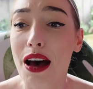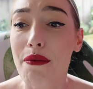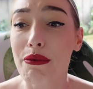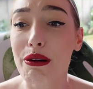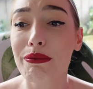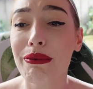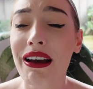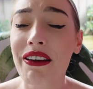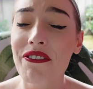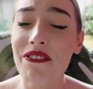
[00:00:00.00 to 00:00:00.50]

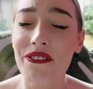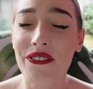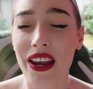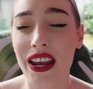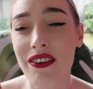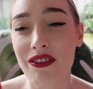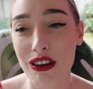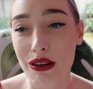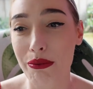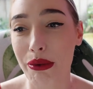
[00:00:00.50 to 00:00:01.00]
But my
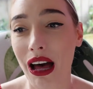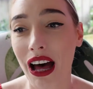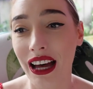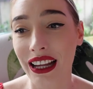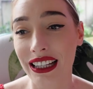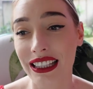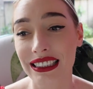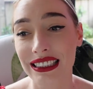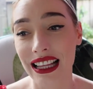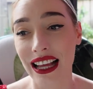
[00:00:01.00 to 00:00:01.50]
favorite
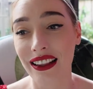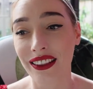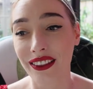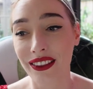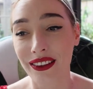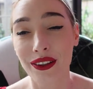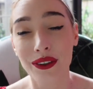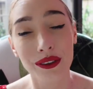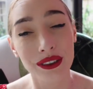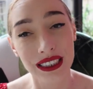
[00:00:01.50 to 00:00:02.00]
part is that
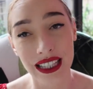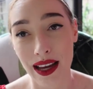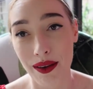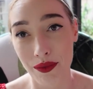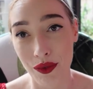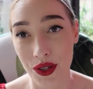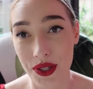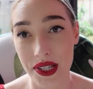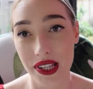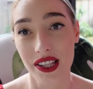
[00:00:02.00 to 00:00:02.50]
little tap
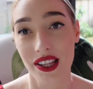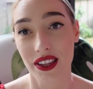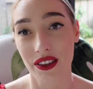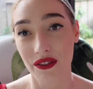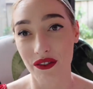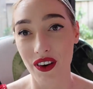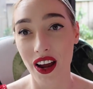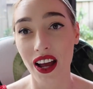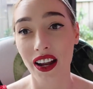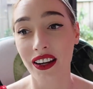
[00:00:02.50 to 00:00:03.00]
nozzle at the
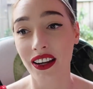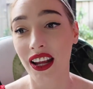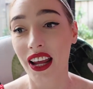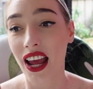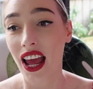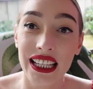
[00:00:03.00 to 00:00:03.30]
front.